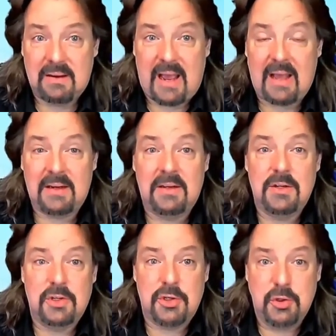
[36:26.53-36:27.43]
and
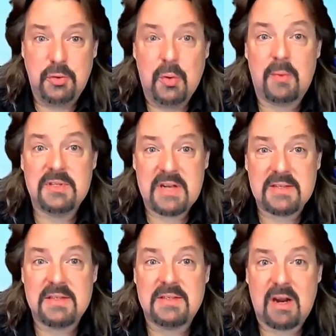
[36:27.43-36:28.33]
do what was
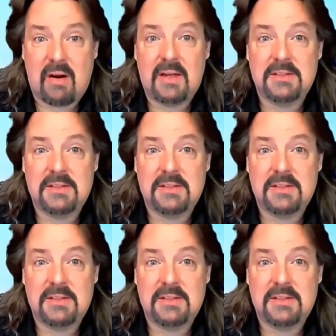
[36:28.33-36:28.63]
necessary